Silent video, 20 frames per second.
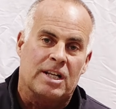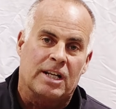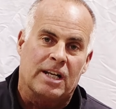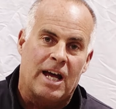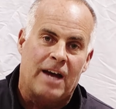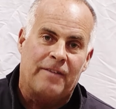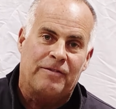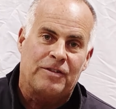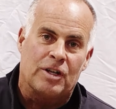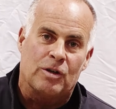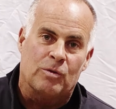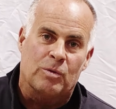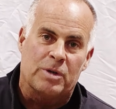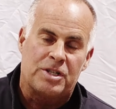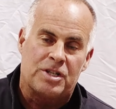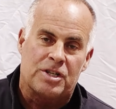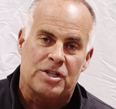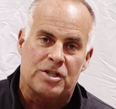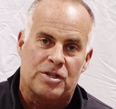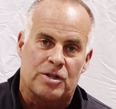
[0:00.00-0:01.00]
the left and
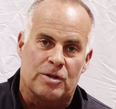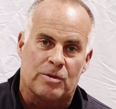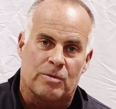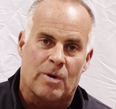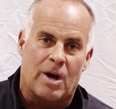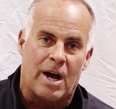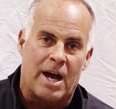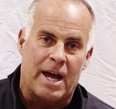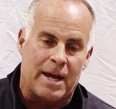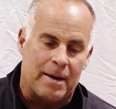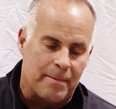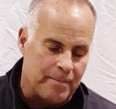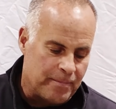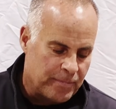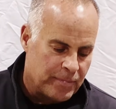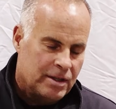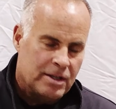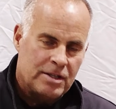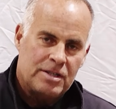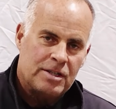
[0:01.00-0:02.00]
which is the right.
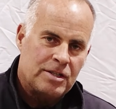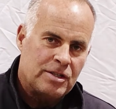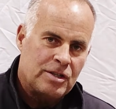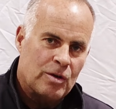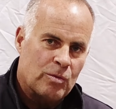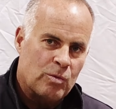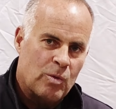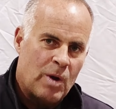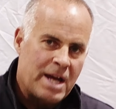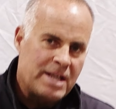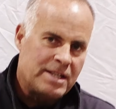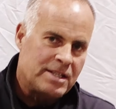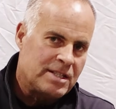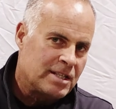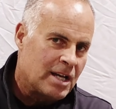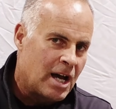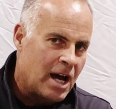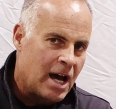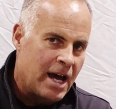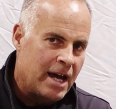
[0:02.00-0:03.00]
This is the right
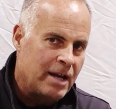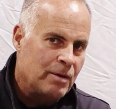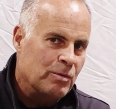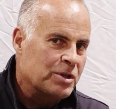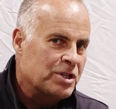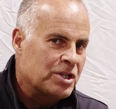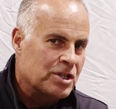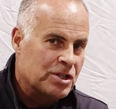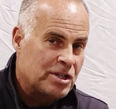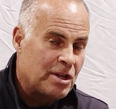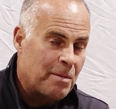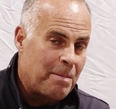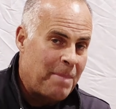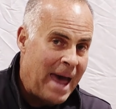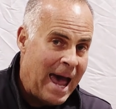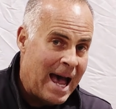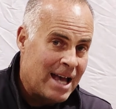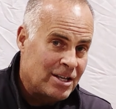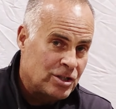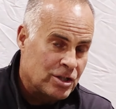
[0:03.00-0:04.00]
side, which is the
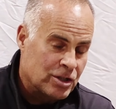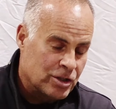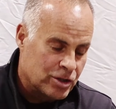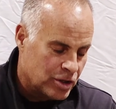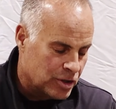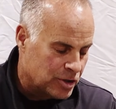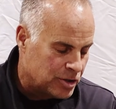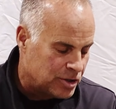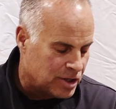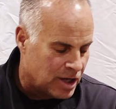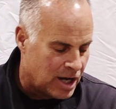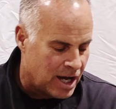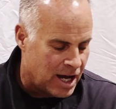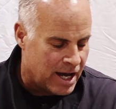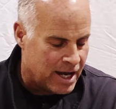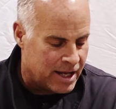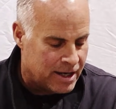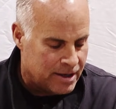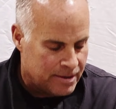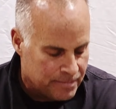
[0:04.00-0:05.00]
passenger
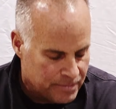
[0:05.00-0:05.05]
side.